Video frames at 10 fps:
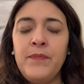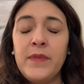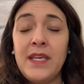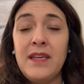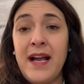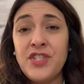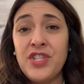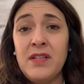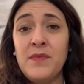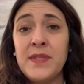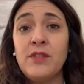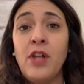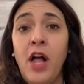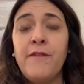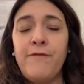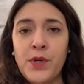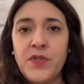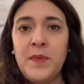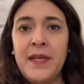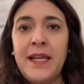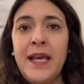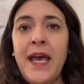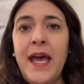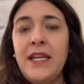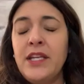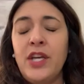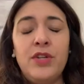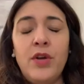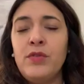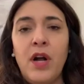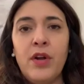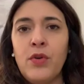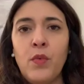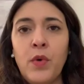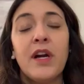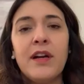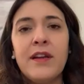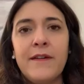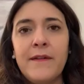he actually was law enforcement and can no longer work.